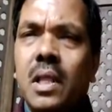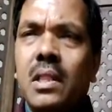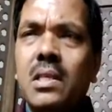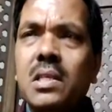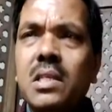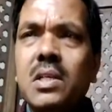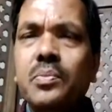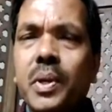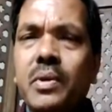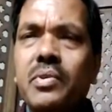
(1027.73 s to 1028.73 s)
This is in
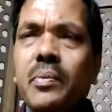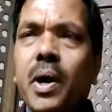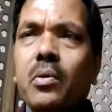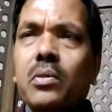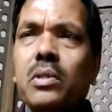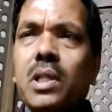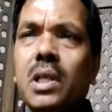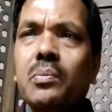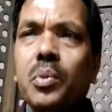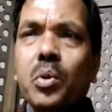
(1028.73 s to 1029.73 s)
brief about
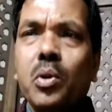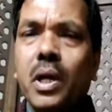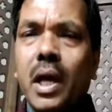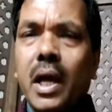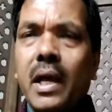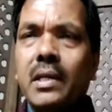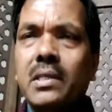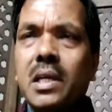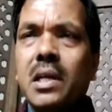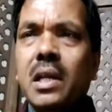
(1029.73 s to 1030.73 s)
the broad and
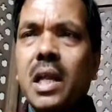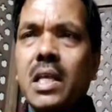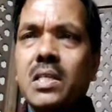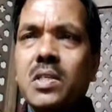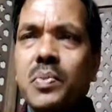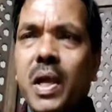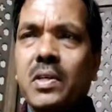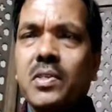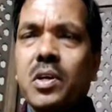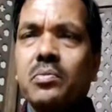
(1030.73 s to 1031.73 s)
general
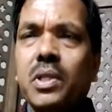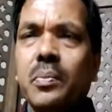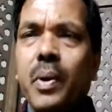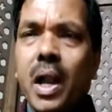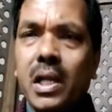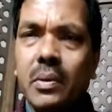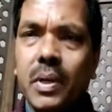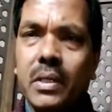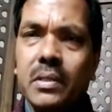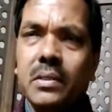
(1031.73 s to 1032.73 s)
aspects of the
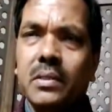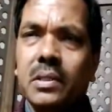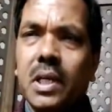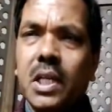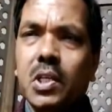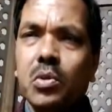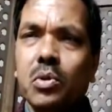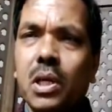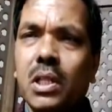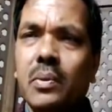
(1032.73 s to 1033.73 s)
Parliament,
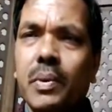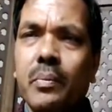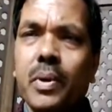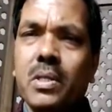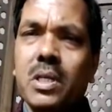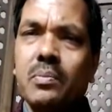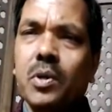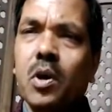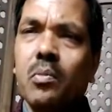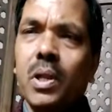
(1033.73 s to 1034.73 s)
including the membership
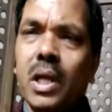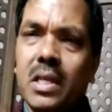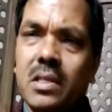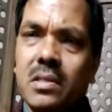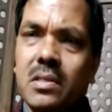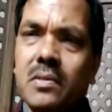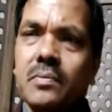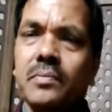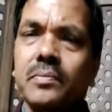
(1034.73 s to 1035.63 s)
obligations.